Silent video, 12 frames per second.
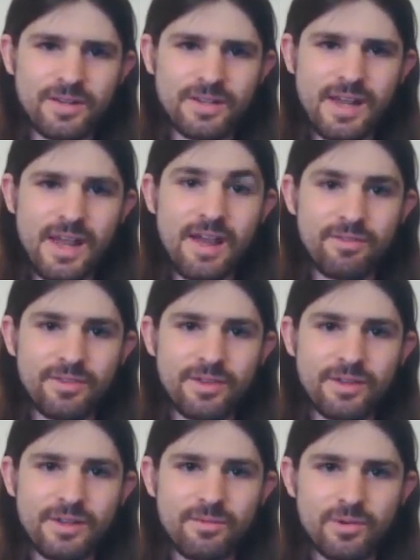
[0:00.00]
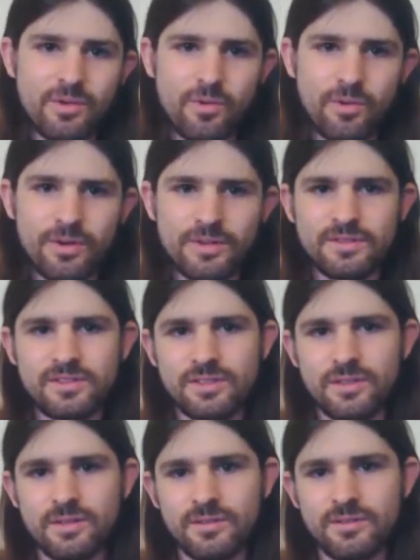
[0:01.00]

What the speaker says: everything he recorded. So,